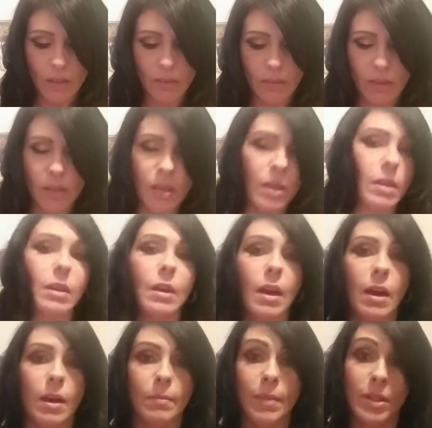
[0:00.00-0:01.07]
the
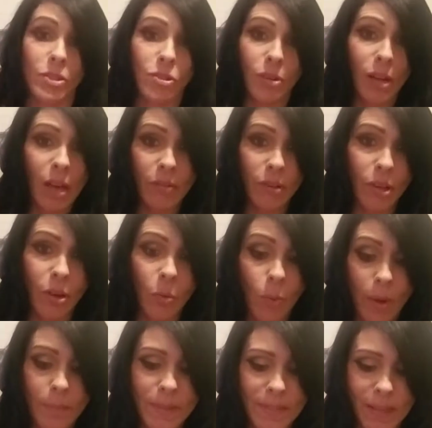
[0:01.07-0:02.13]
Mansur Gavriel
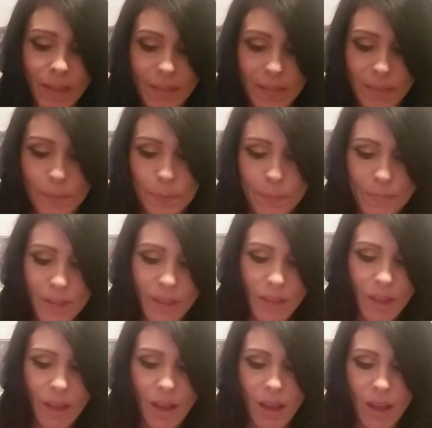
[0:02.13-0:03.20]
website.
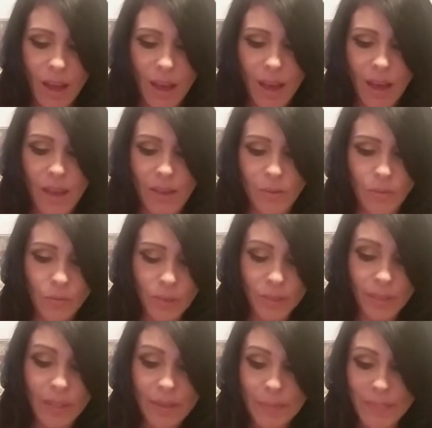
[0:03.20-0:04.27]
I
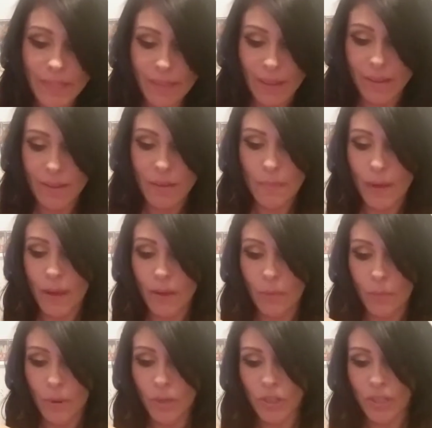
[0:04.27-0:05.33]
really am excited about
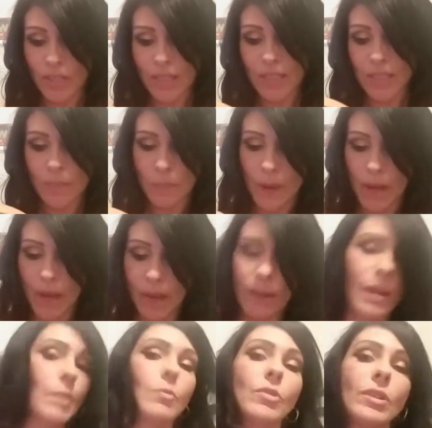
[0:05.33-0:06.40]
purchasing this bag.
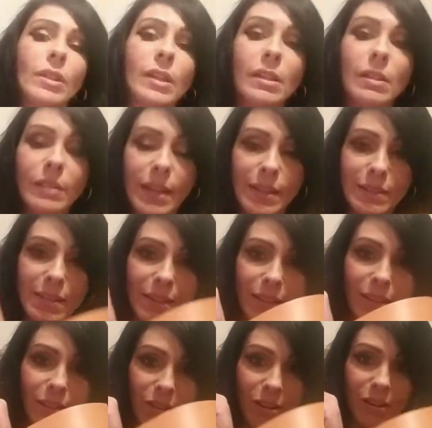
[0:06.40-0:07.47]
I'm really glad that I
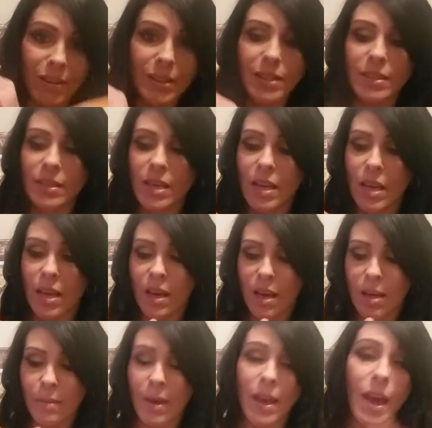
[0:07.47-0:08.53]
got it.
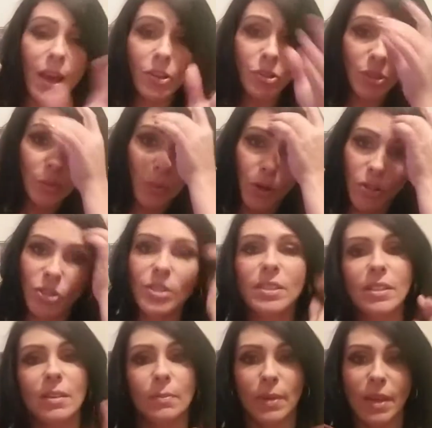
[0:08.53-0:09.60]
I actually
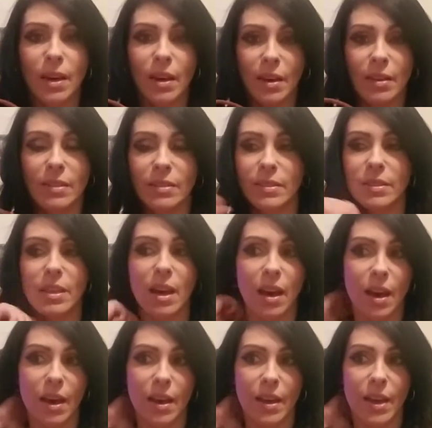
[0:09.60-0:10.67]
purchased it because
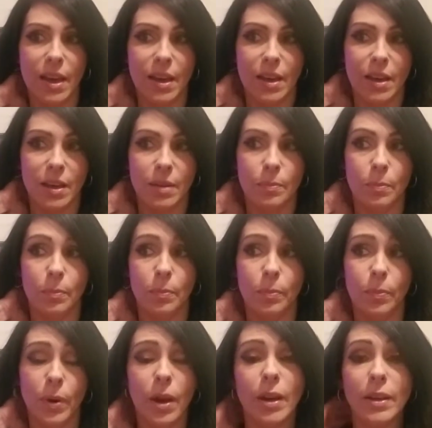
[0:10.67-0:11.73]
I had
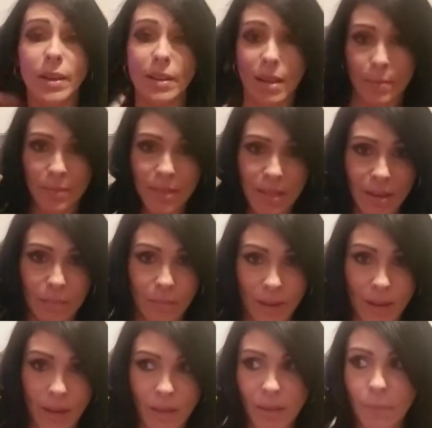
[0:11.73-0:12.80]
bought an MCM
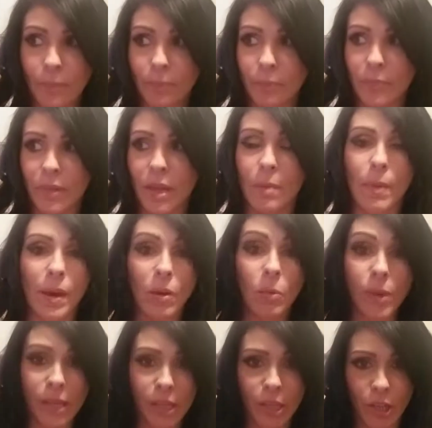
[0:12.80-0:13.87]
bag about a
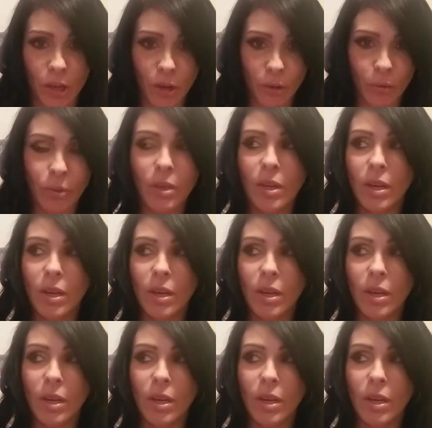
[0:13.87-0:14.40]
week ago,